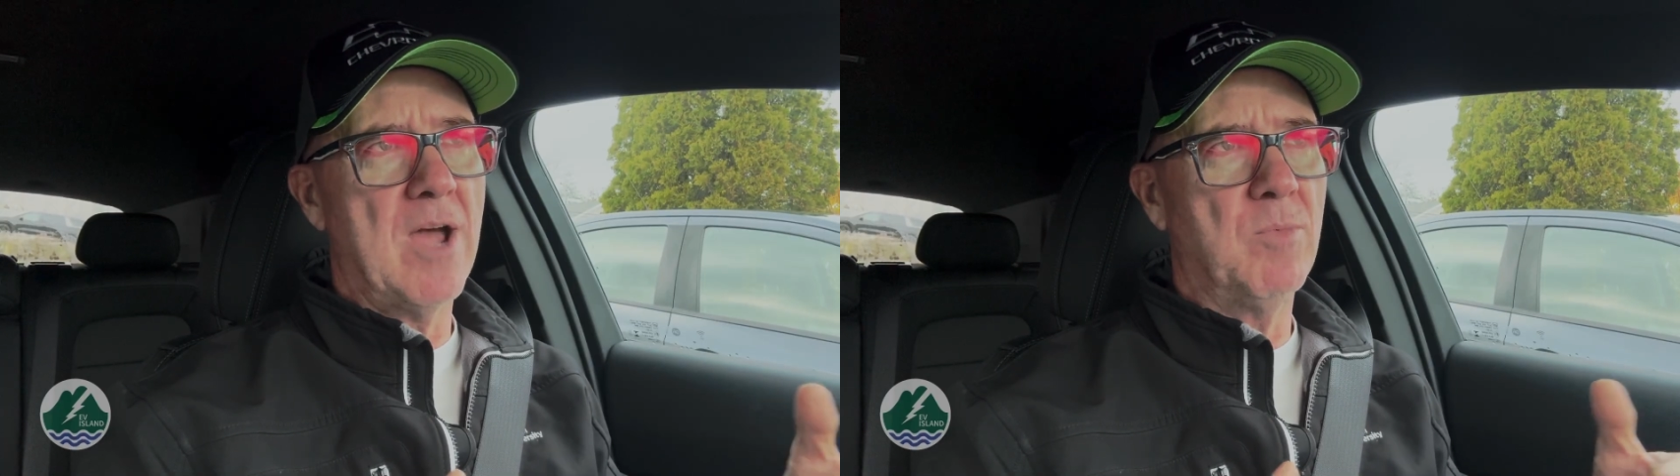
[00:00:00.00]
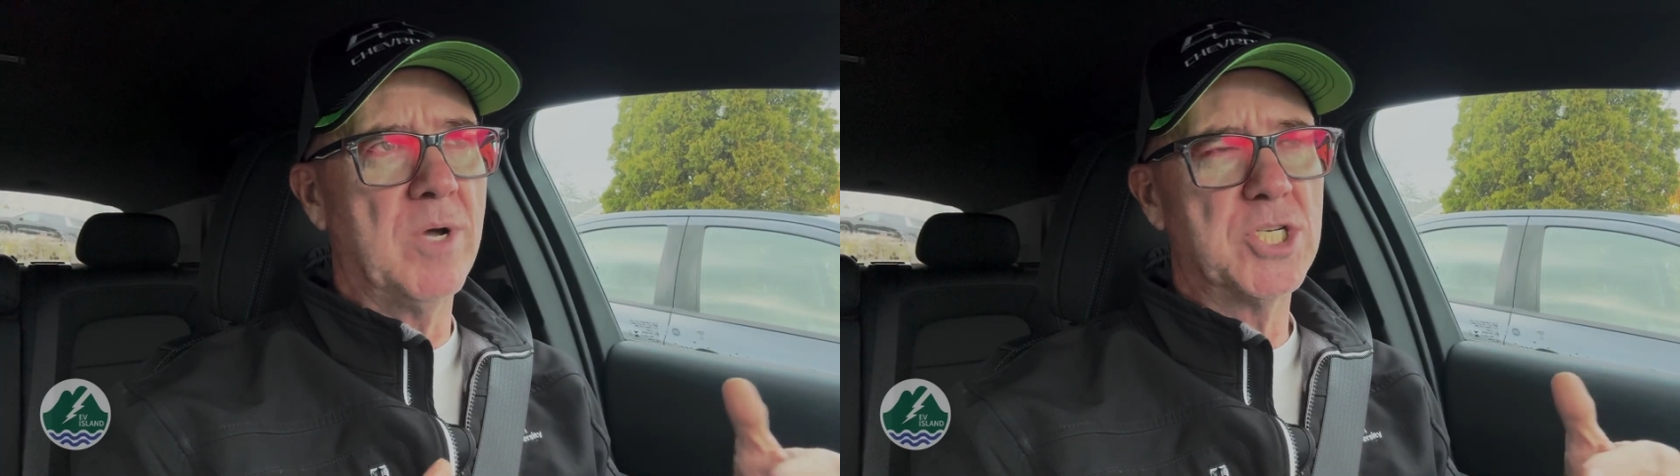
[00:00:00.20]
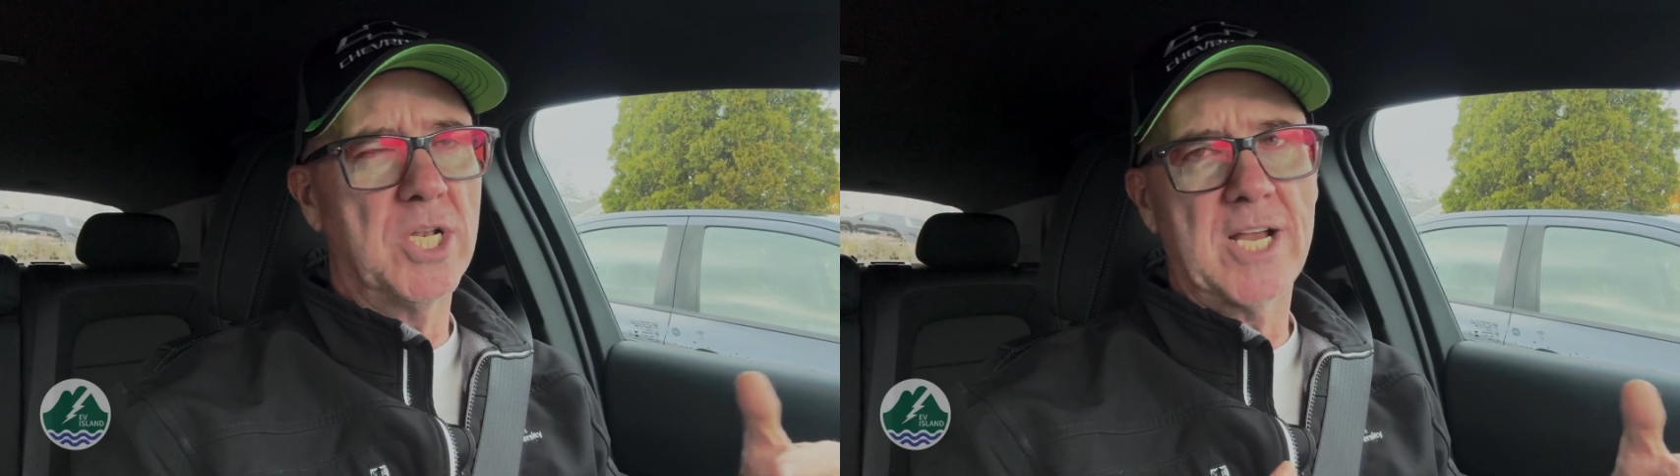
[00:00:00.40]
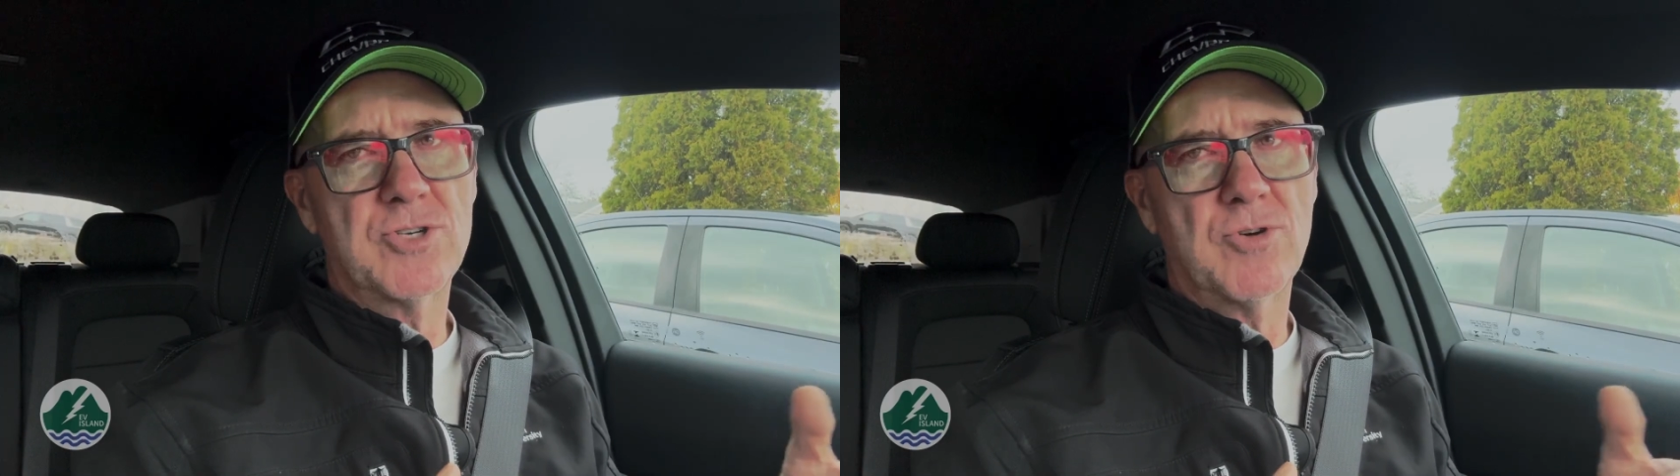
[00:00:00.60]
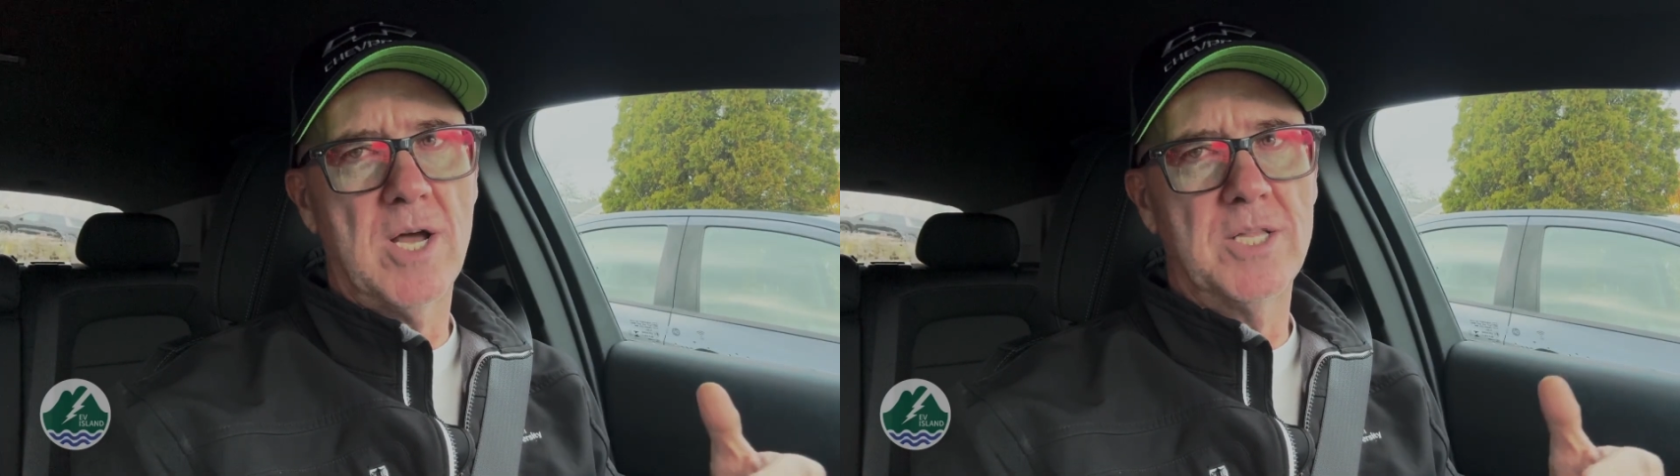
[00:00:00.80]
at which
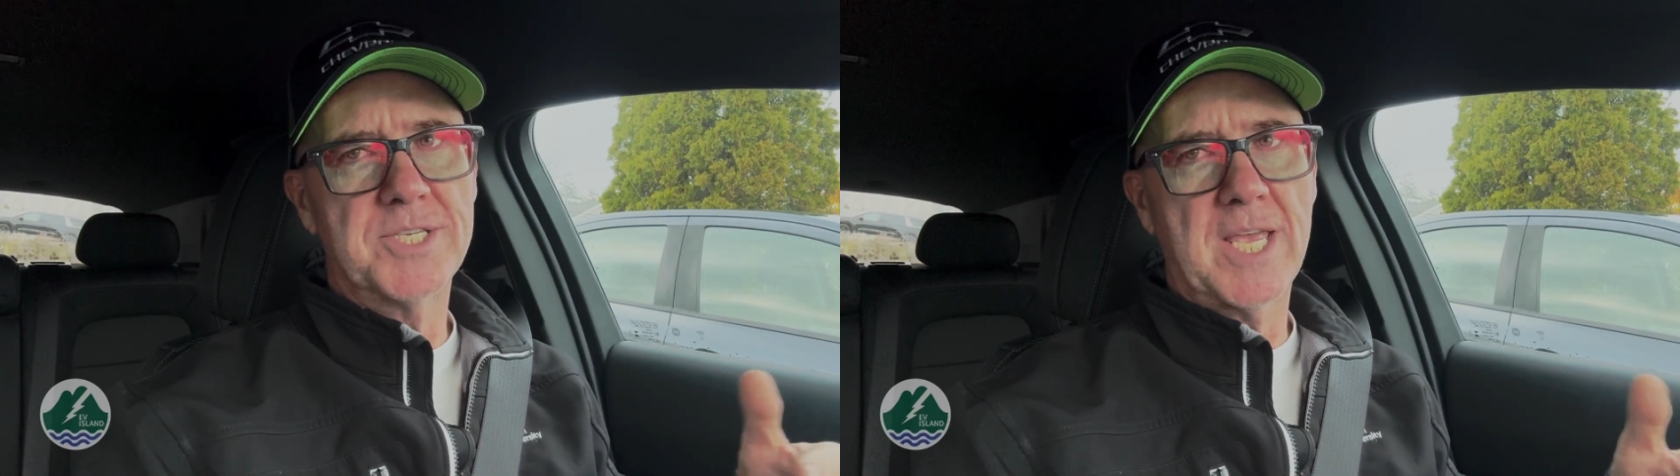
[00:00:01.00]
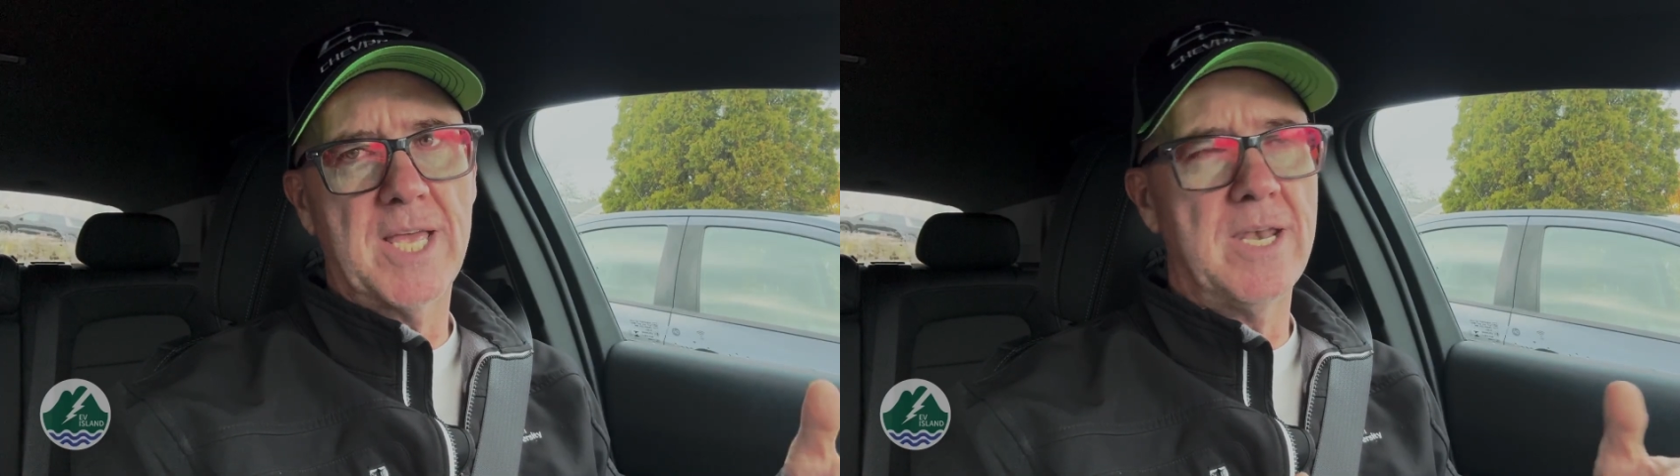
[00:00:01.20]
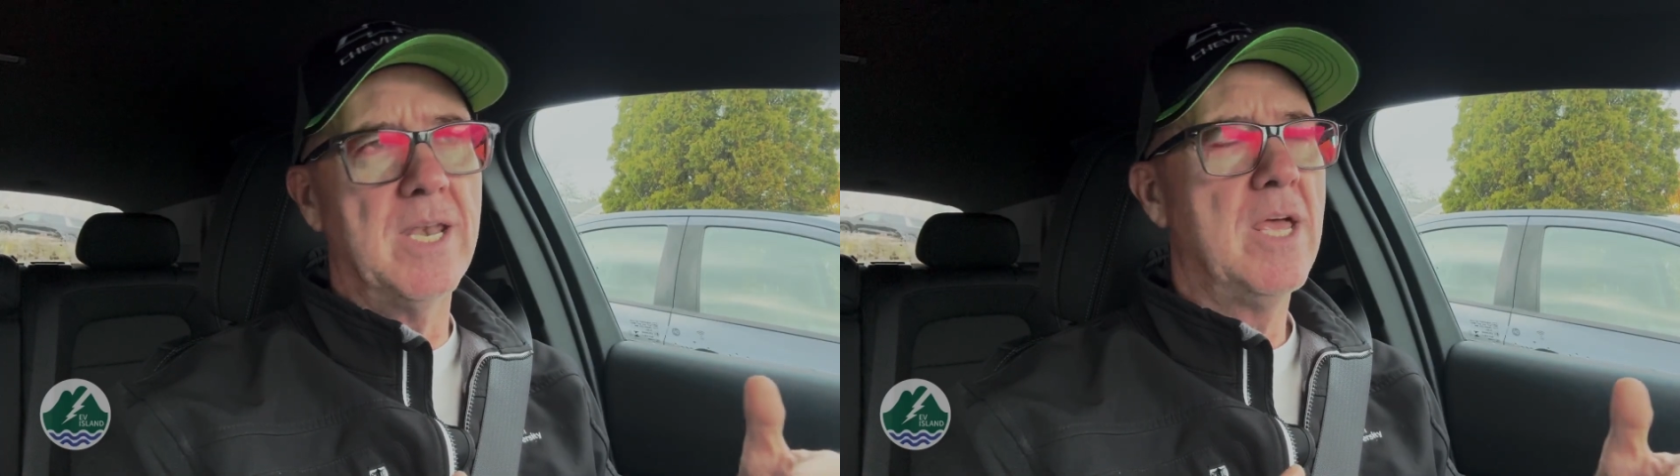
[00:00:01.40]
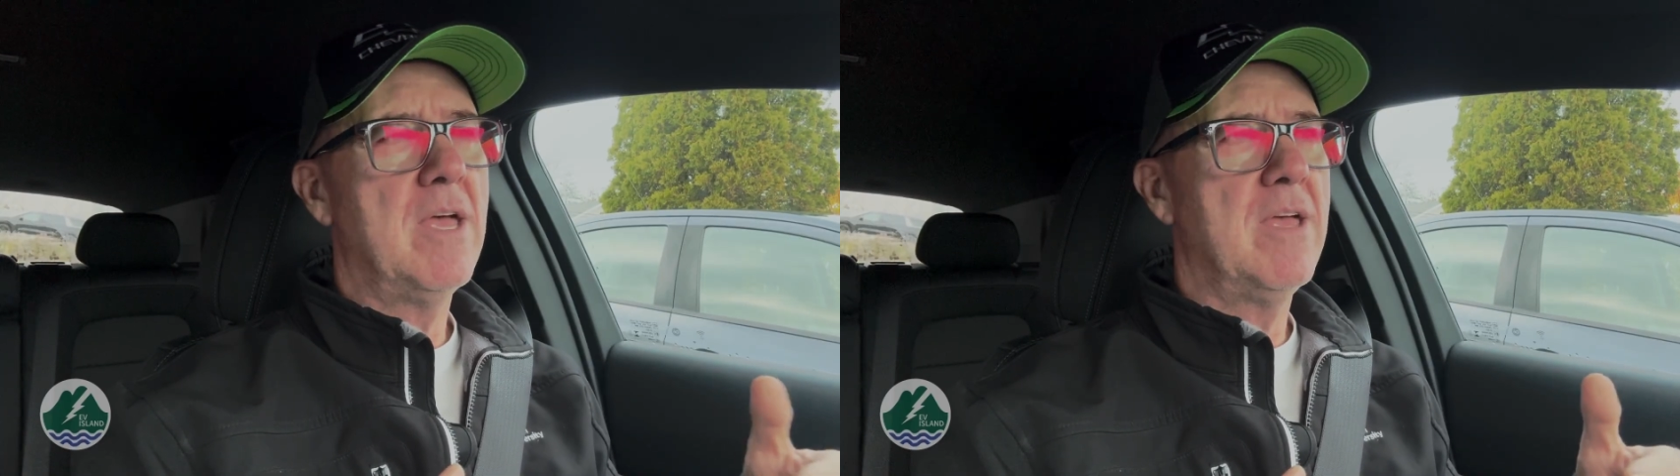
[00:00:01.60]
electrons can